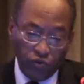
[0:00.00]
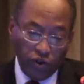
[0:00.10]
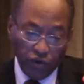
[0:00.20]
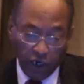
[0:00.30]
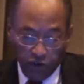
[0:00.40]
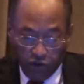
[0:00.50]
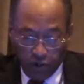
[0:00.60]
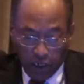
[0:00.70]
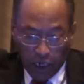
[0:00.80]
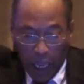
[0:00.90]
the
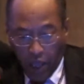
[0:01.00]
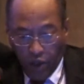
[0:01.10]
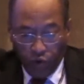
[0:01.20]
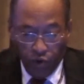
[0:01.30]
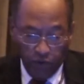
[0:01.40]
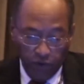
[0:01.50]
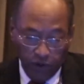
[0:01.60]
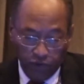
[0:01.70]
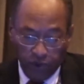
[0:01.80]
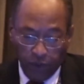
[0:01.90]
traditional
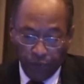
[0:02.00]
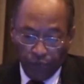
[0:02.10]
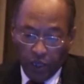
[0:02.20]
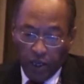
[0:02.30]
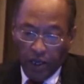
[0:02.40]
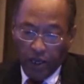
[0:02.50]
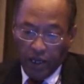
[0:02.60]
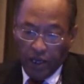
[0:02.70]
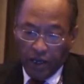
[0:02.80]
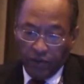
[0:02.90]
university.
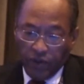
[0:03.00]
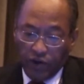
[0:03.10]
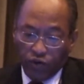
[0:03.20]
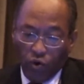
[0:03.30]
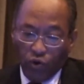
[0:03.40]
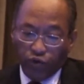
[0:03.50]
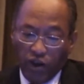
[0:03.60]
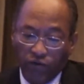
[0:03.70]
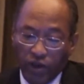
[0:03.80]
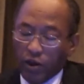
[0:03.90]
There is also a
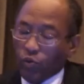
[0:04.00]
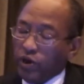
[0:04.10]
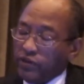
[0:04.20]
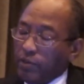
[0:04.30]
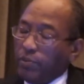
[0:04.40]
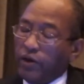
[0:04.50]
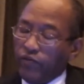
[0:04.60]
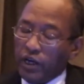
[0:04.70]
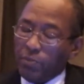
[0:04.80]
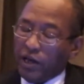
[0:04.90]

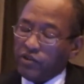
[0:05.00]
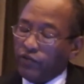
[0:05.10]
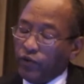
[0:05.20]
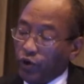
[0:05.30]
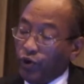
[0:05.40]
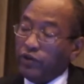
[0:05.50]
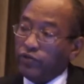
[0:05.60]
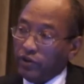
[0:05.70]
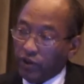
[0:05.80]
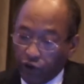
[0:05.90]
very massive increase
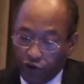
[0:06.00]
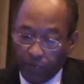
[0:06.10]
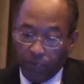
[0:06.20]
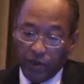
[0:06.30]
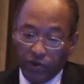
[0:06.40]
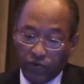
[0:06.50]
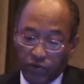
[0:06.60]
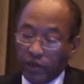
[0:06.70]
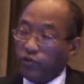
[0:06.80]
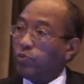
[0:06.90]
in the disciplines
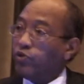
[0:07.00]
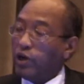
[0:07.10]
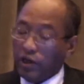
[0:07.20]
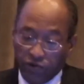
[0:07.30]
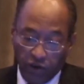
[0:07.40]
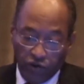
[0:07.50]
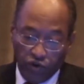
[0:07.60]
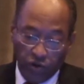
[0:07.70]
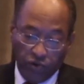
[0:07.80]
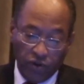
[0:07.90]
and the
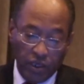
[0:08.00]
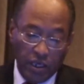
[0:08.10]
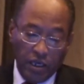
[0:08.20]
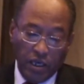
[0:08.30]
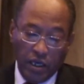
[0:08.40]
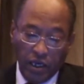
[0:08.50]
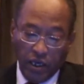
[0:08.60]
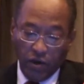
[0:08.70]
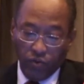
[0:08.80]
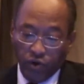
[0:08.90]
specializations
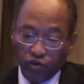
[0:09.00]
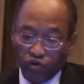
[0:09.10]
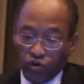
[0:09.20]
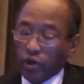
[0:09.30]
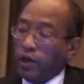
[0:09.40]
which